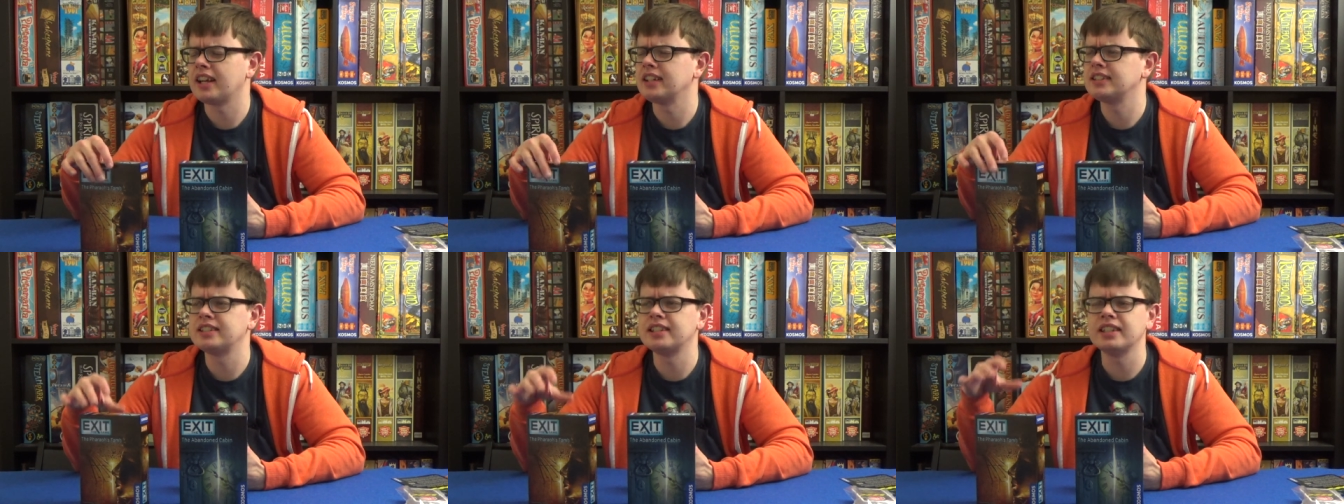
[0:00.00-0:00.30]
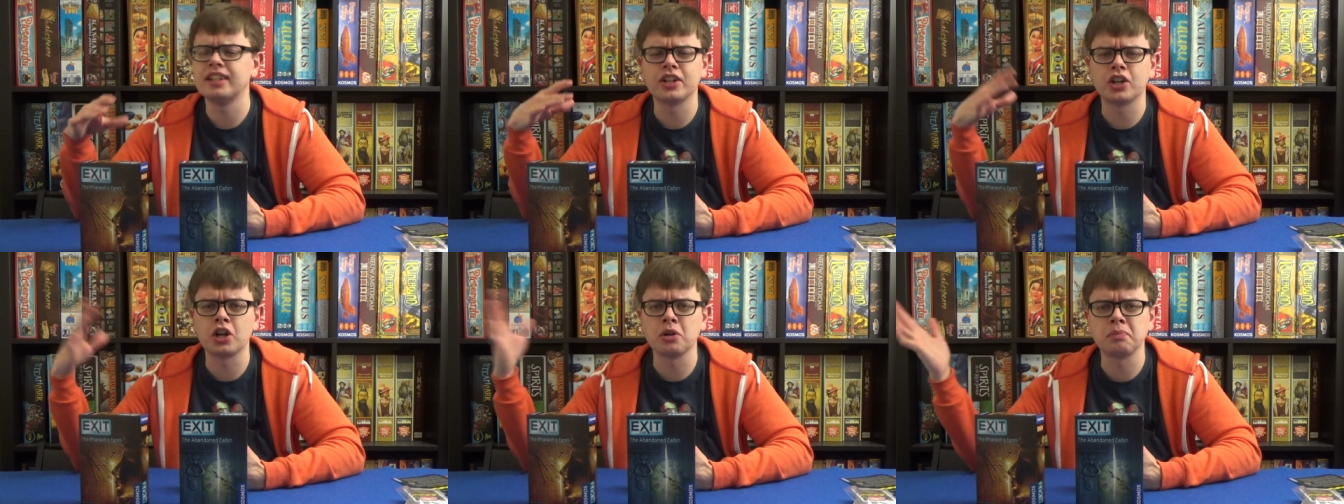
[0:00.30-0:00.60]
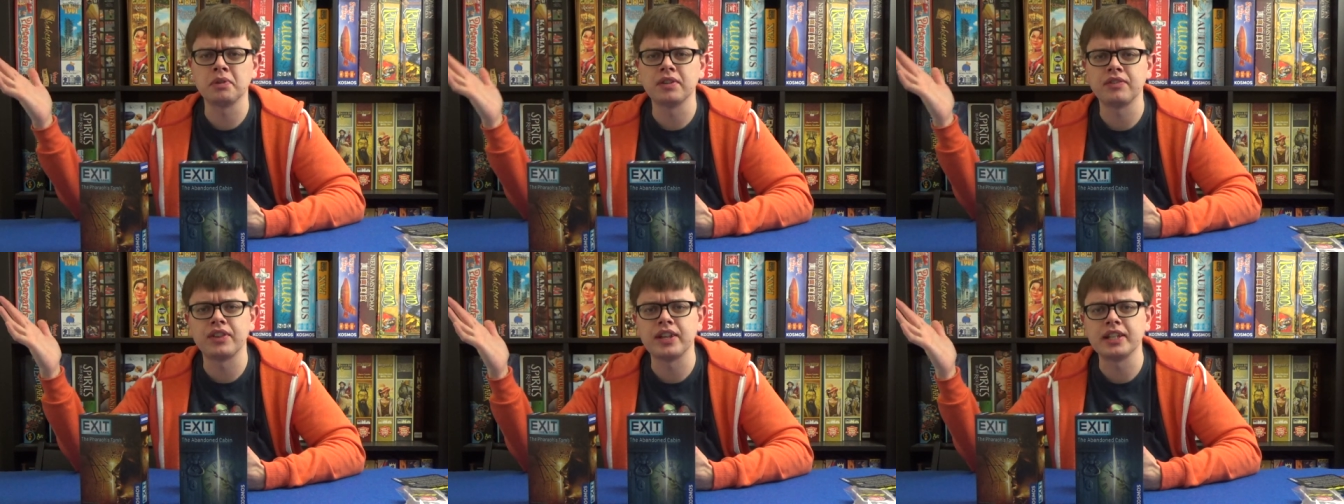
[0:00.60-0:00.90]
seen a
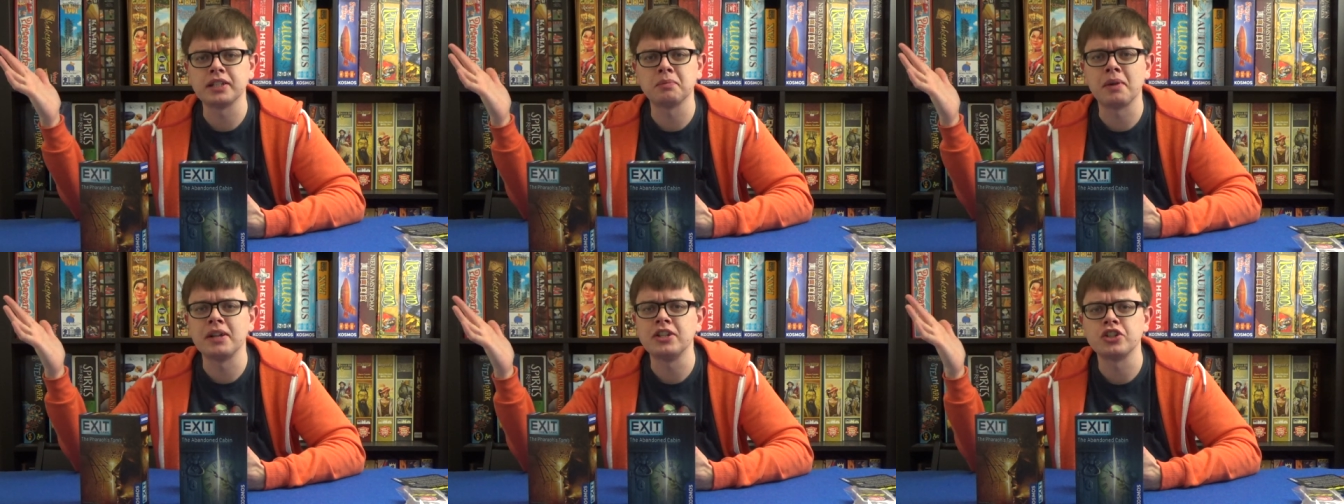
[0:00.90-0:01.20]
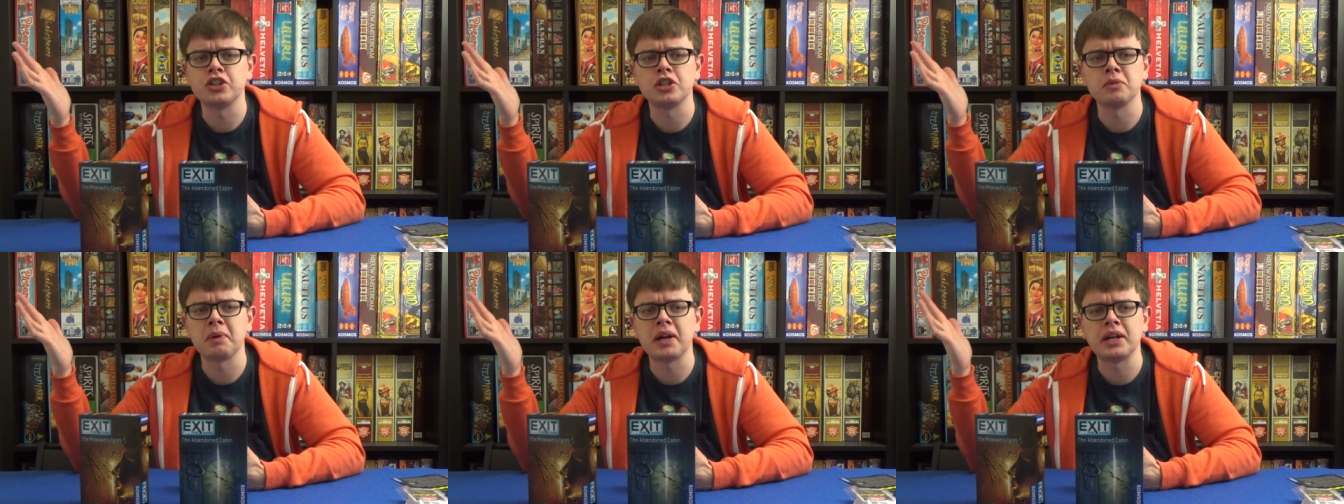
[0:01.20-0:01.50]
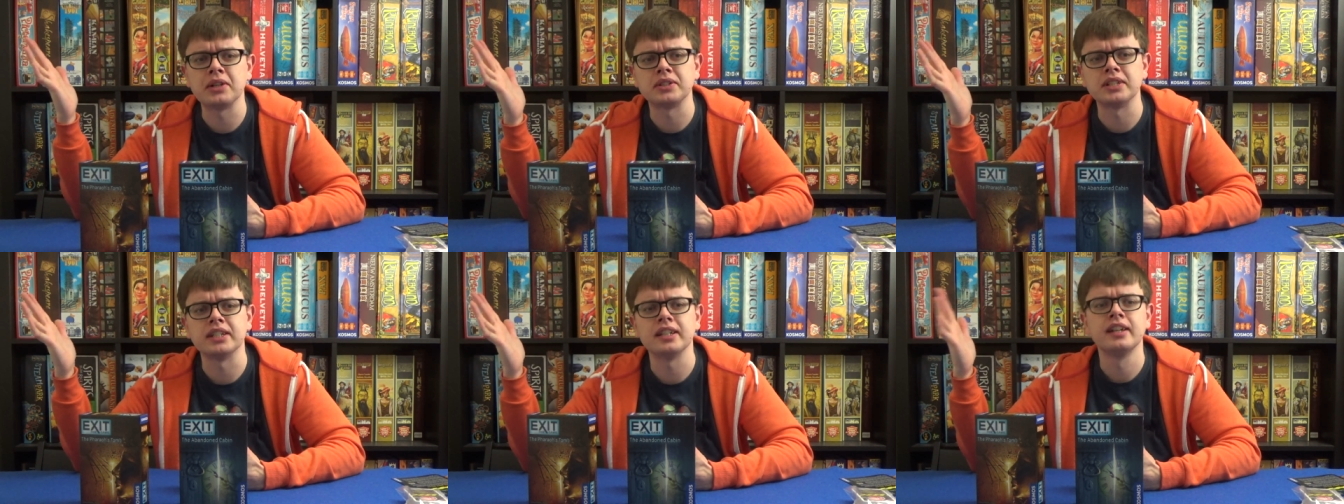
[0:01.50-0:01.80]
couple of things mentioned
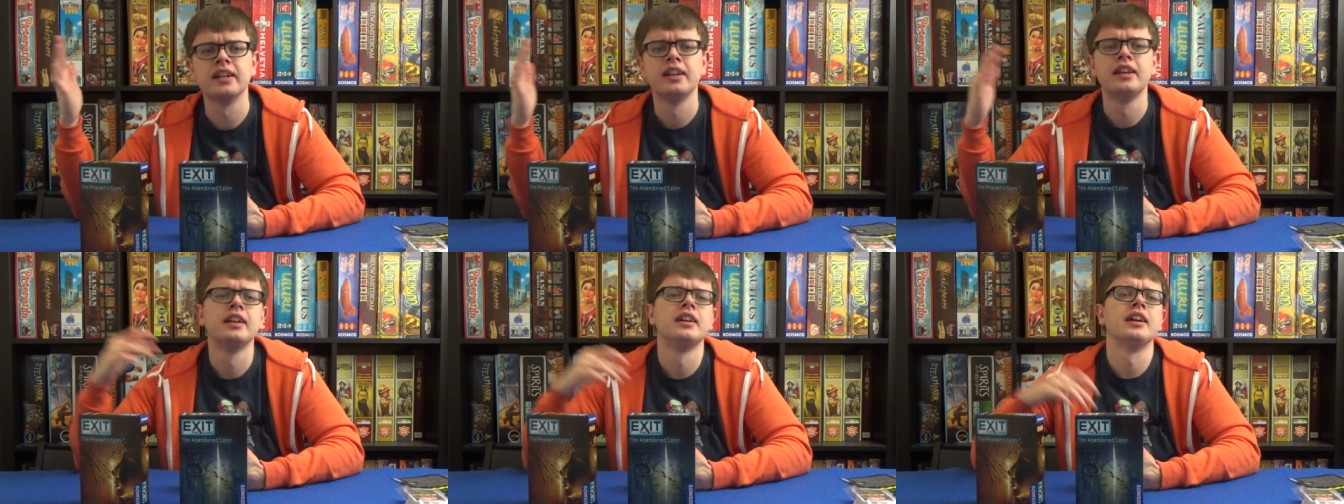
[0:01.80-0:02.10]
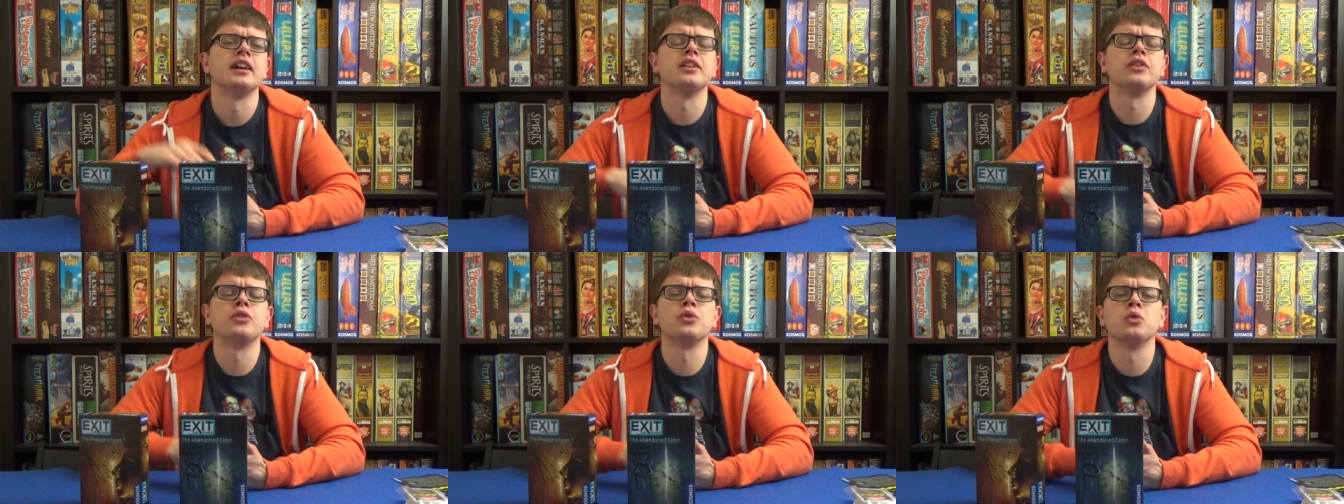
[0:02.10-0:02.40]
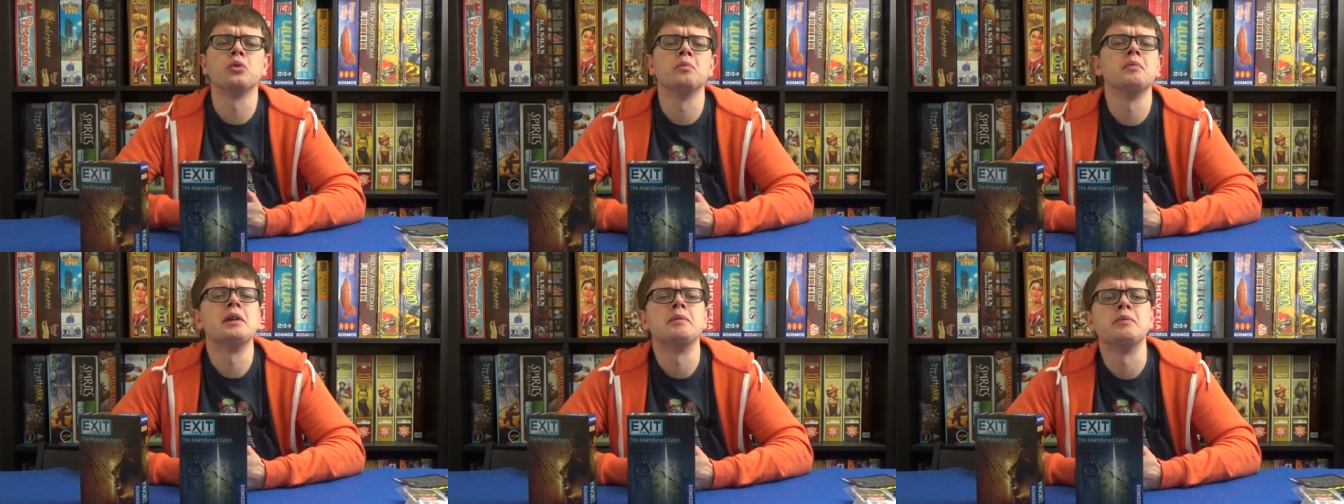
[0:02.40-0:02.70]
about it and
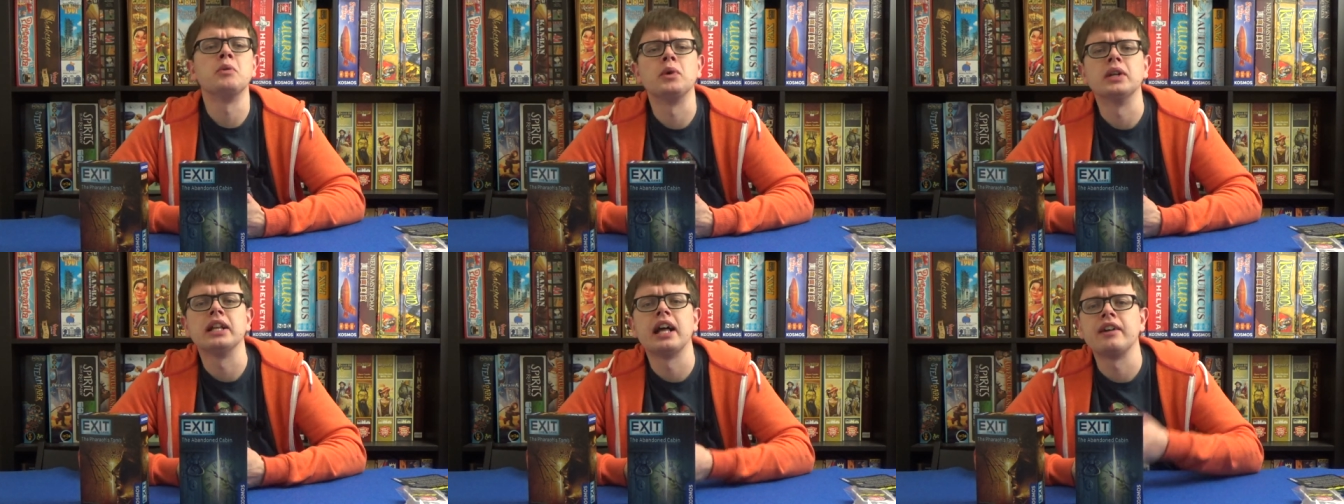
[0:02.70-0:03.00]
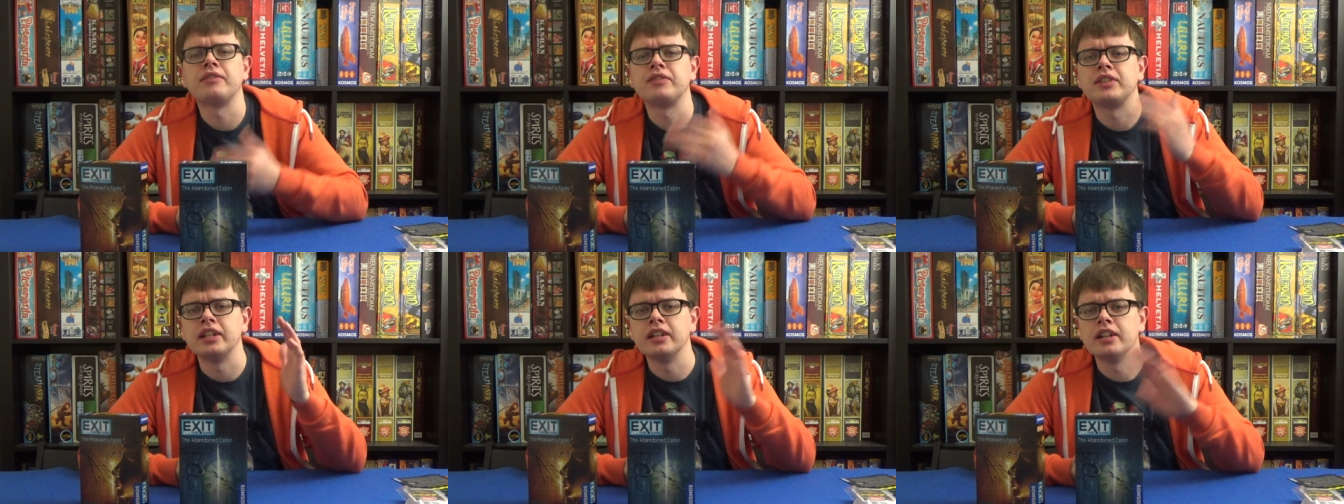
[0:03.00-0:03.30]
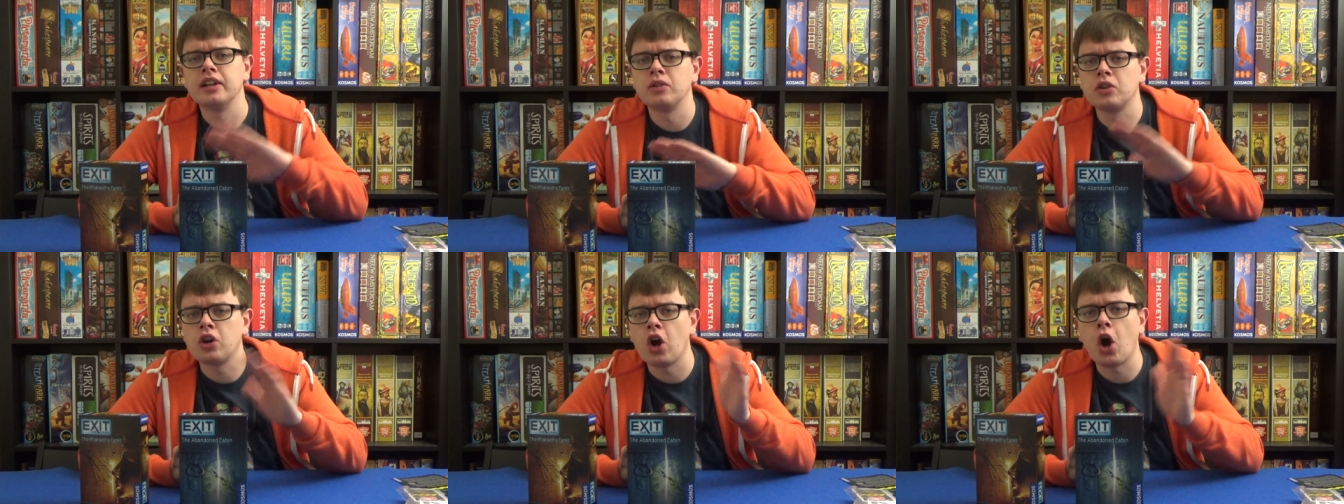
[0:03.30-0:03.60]
thought maybe we'll have to, you
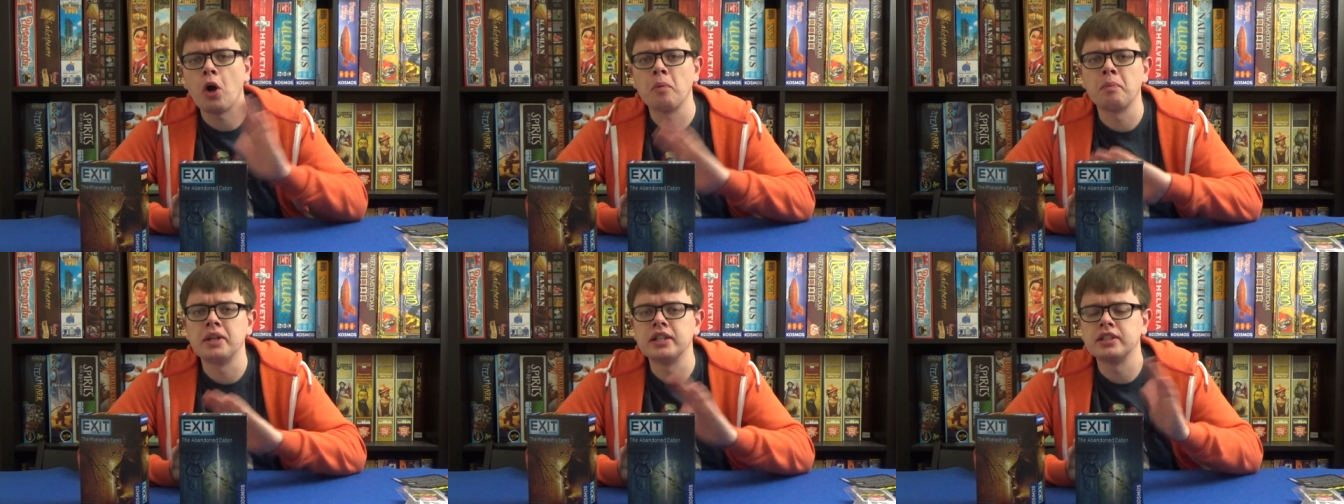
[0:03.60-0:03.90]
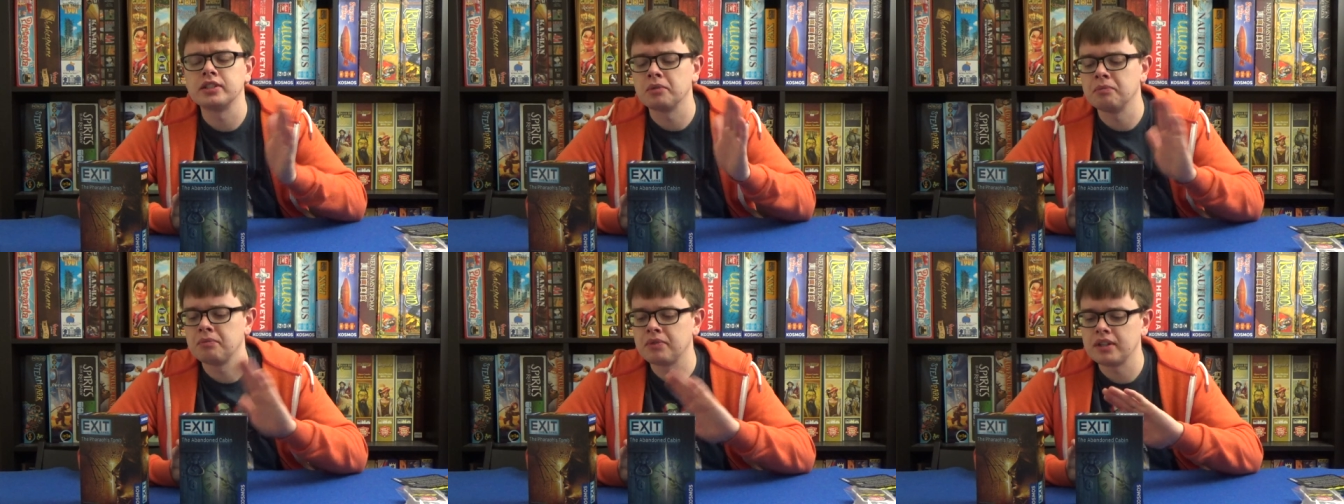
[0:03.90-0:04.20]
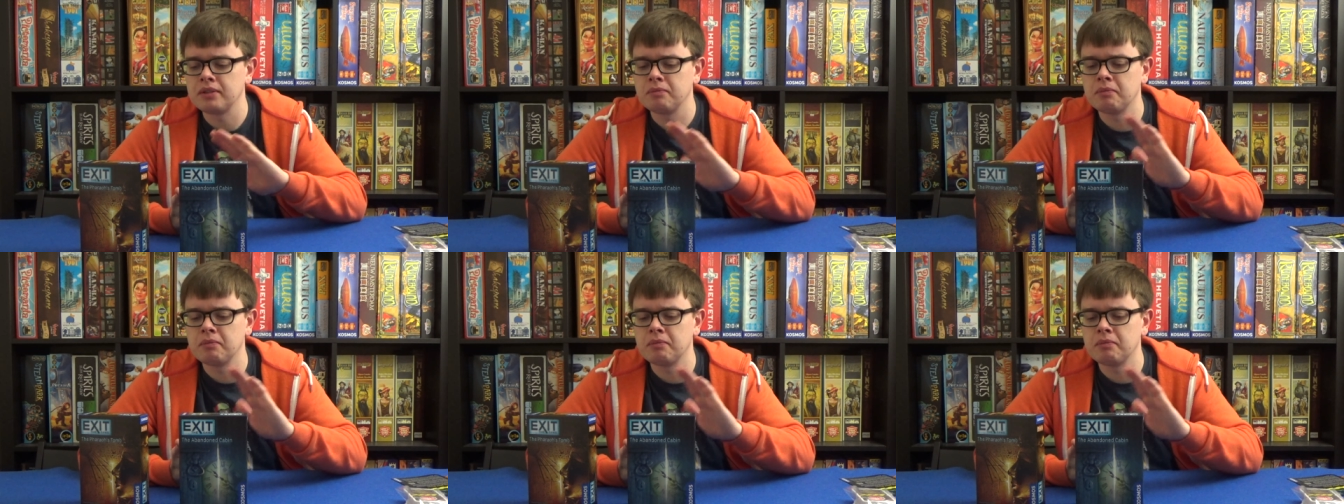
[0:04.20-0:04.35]
know, copy something,